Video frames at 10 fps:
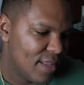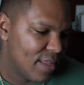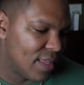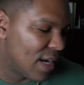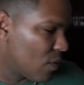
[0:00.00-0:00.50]

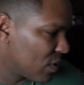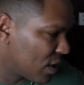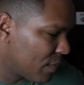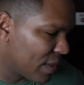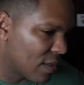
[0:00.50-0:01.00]
Then I would
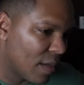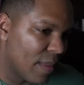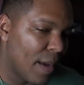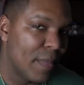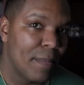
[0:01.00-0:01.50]
come here and
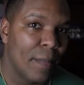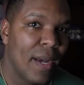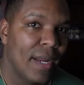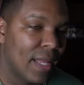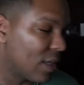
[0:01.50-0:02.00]
I'm in my
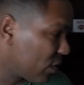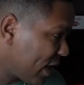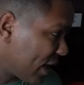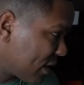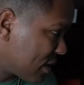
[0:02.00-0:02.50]
mind like,
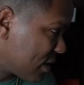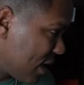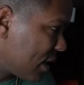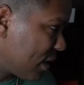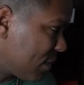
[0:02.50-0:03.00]
okay, I get the
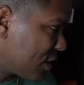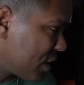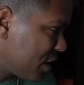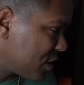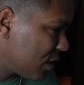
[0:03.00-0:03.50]
sign, get my
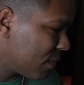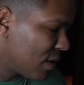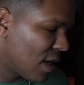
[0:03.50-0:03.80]
changeup.